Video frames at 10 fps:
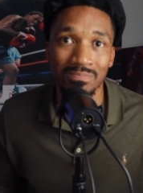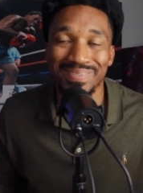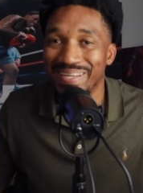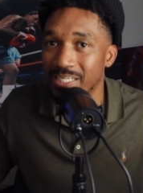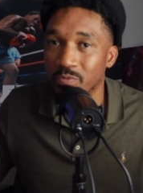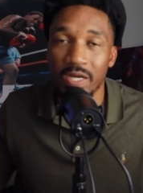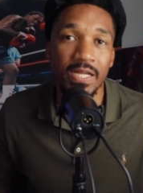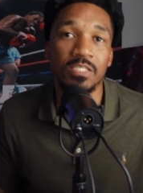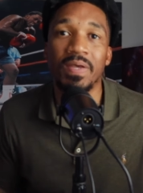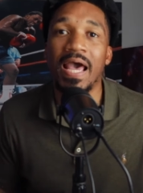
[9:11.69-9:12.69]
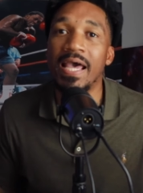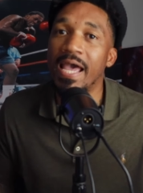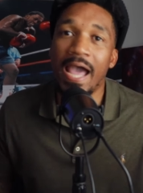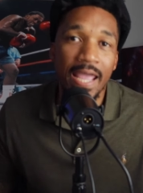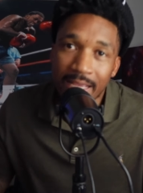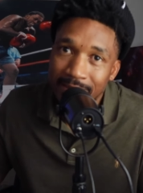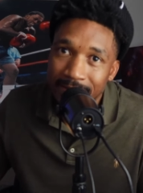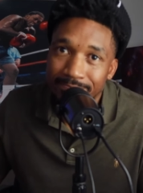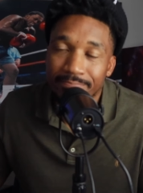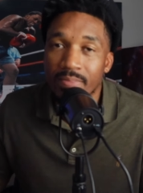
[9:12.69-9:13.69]
It is what it is, man. I, I
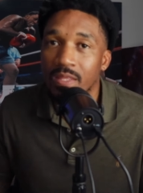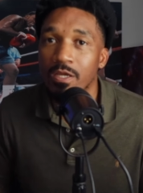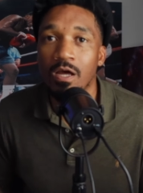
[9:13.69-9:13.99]
you